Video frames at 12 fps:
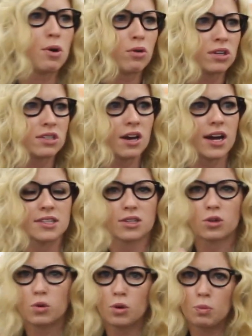polka
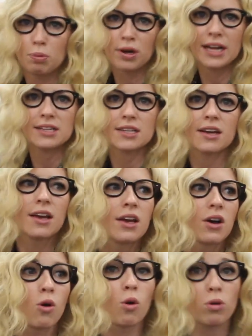dots, a cool print,
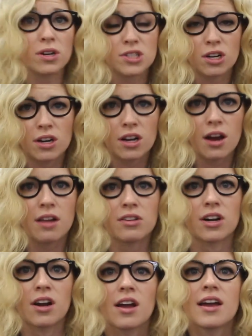or a certain color.